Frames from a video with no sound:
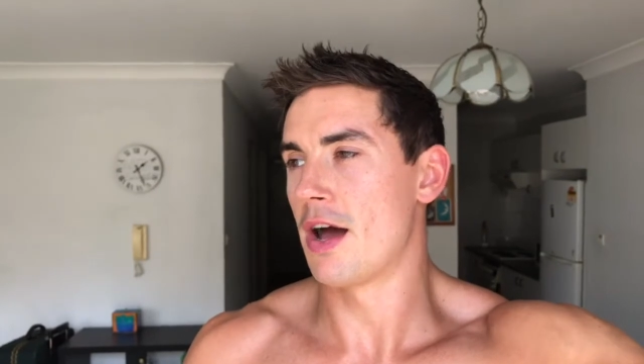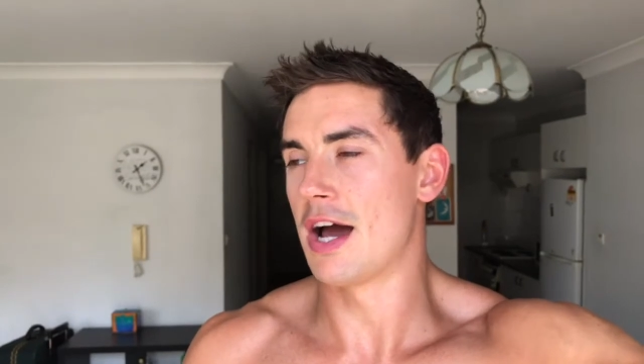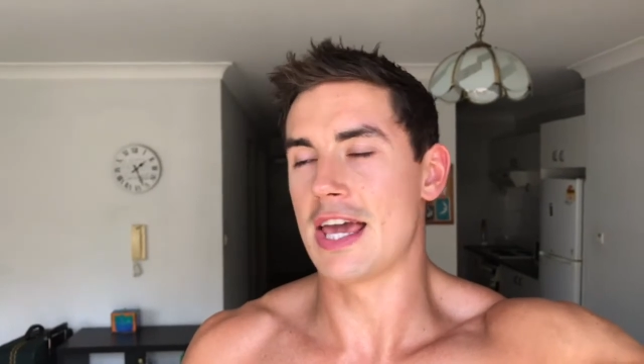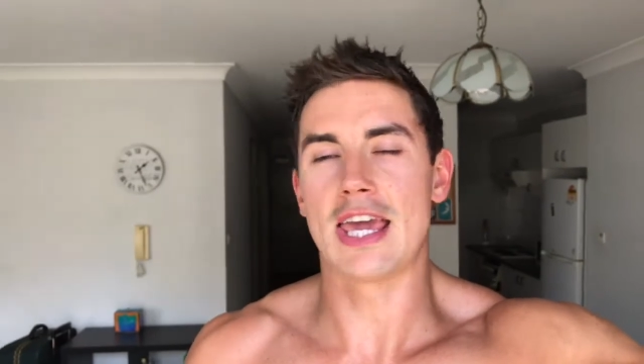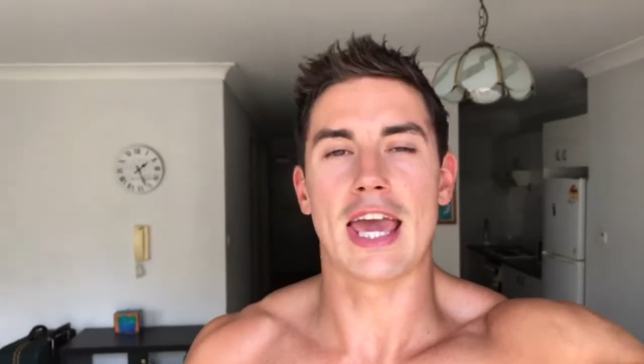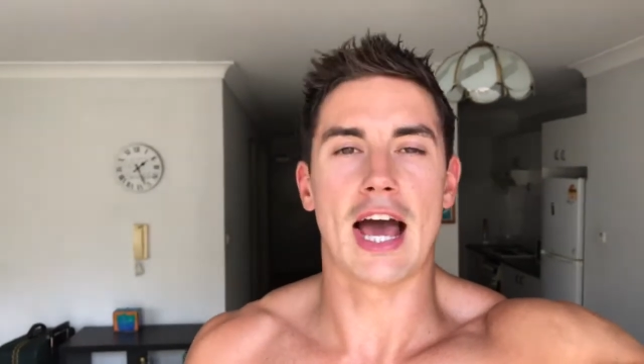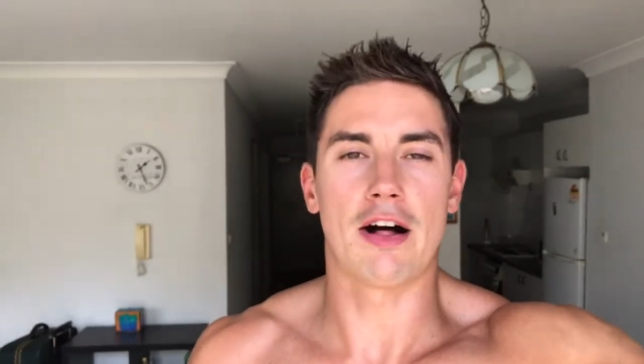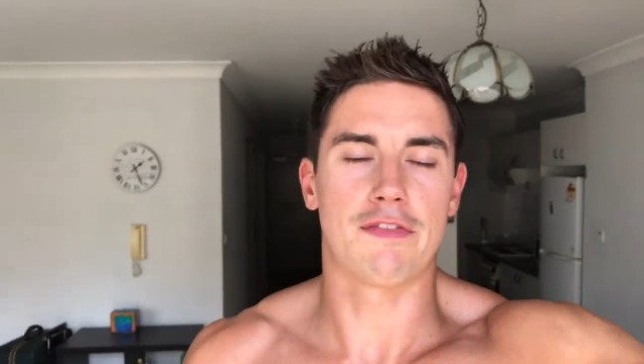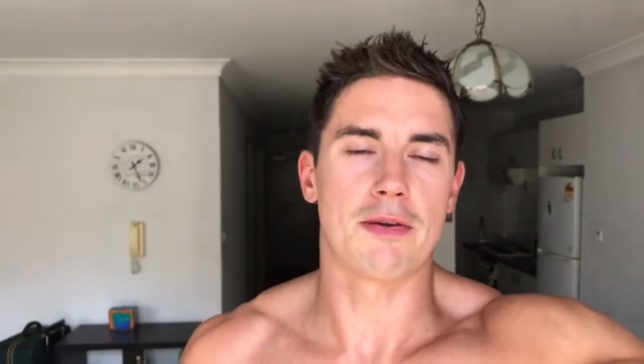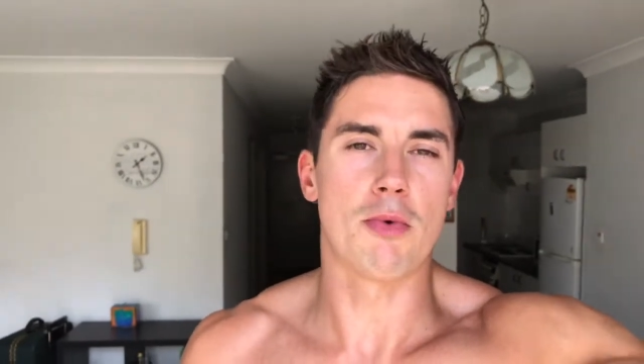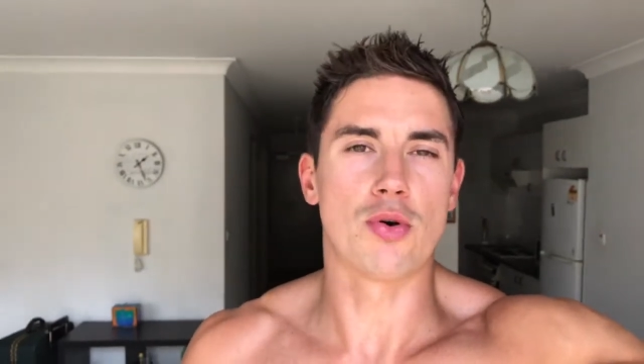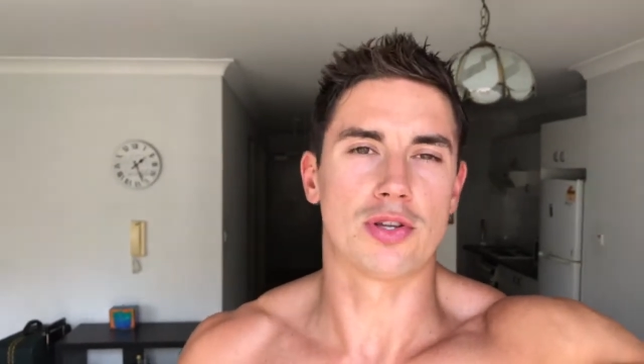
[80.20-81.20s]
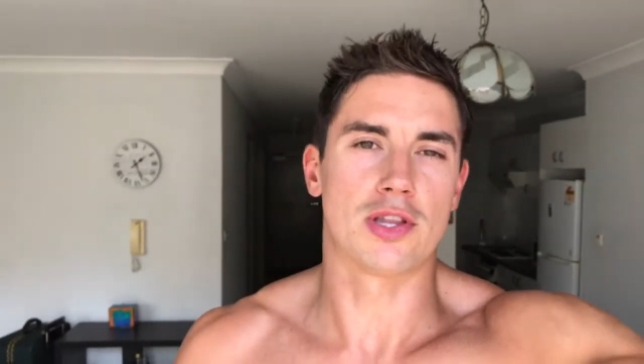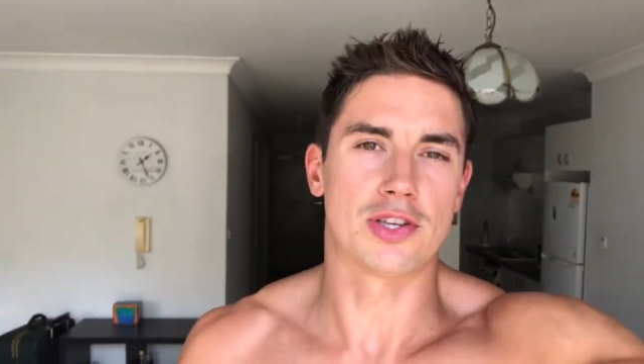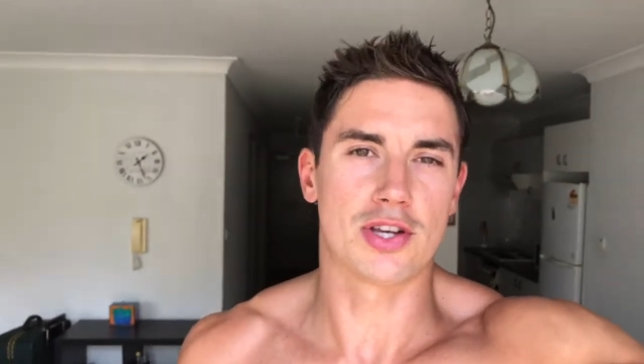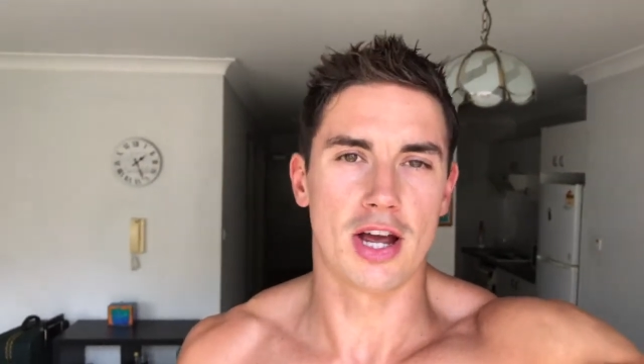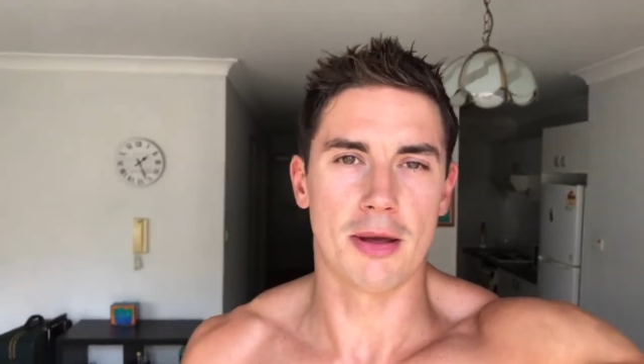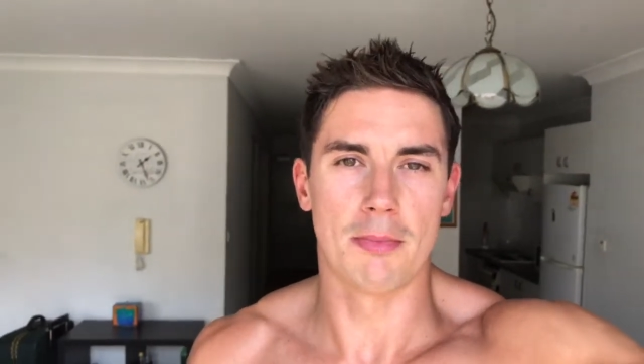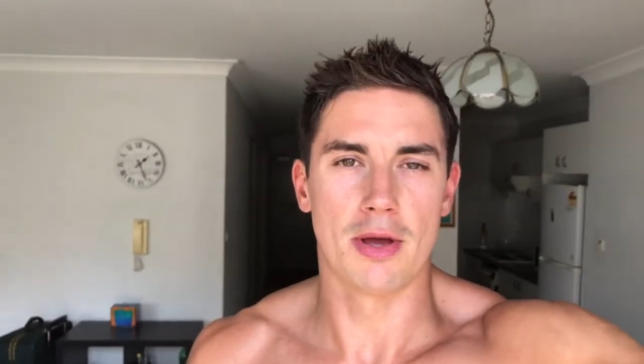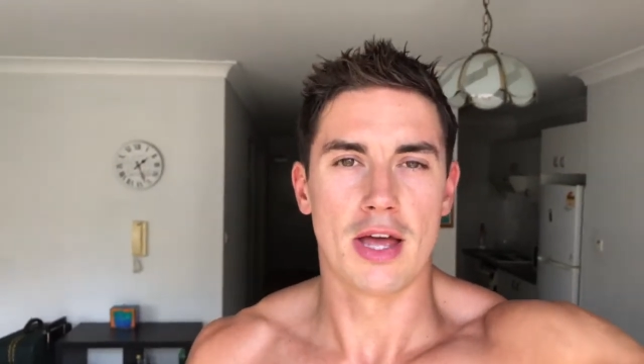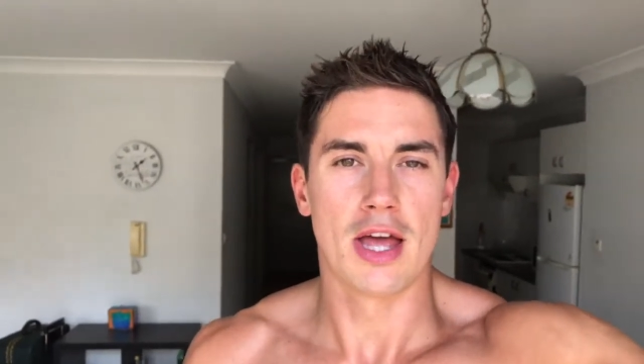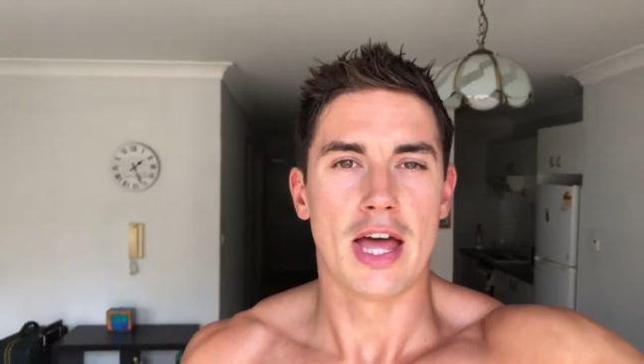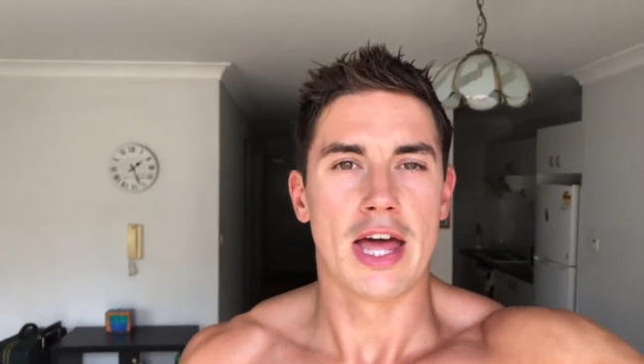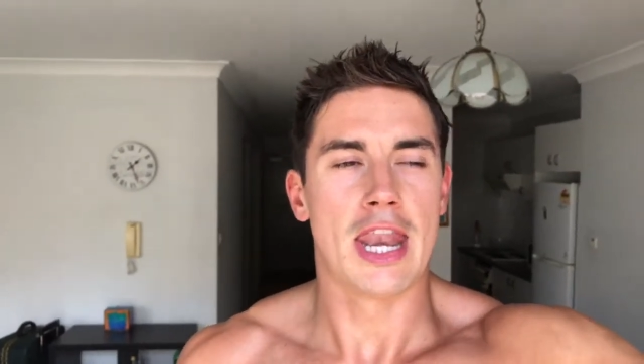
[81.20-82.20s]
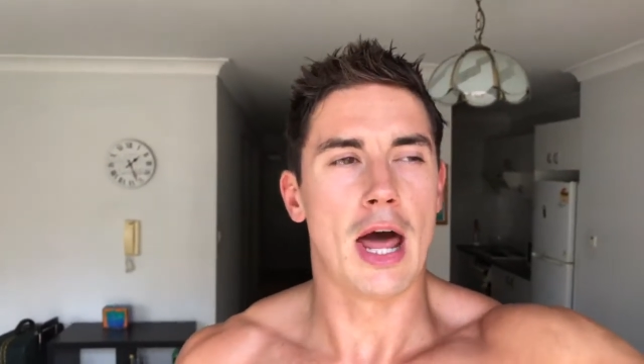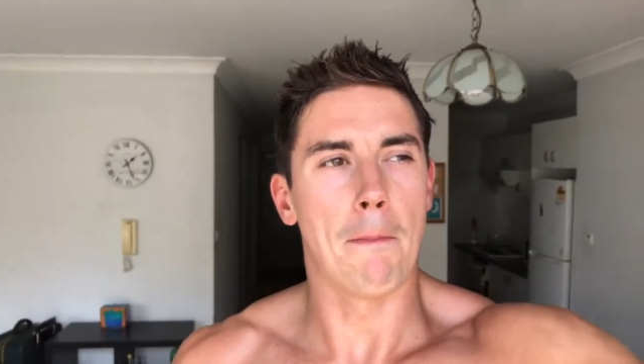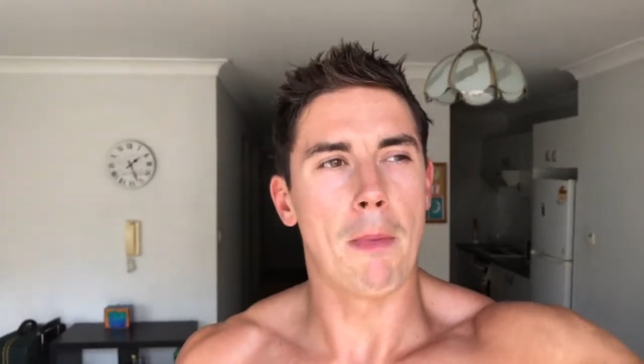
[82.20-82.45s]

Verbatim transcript: I eat healthy most of the time. Now,